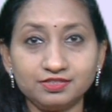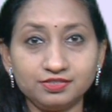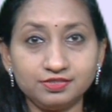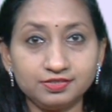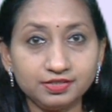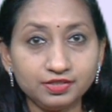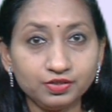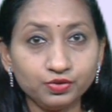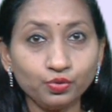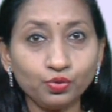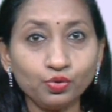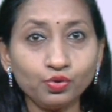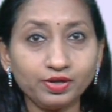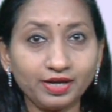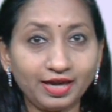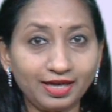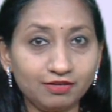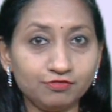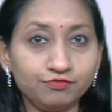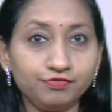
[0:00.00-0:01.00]
0
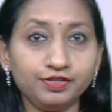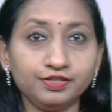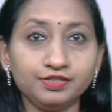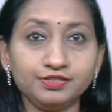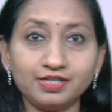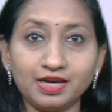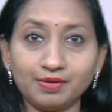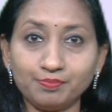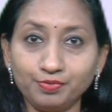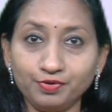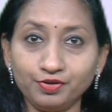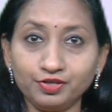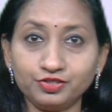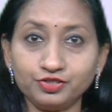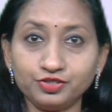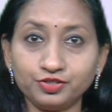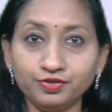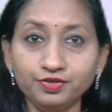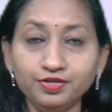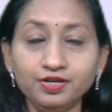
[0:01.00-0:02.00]
Kelvin
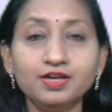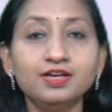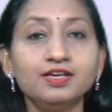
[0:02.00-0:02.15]
temperature,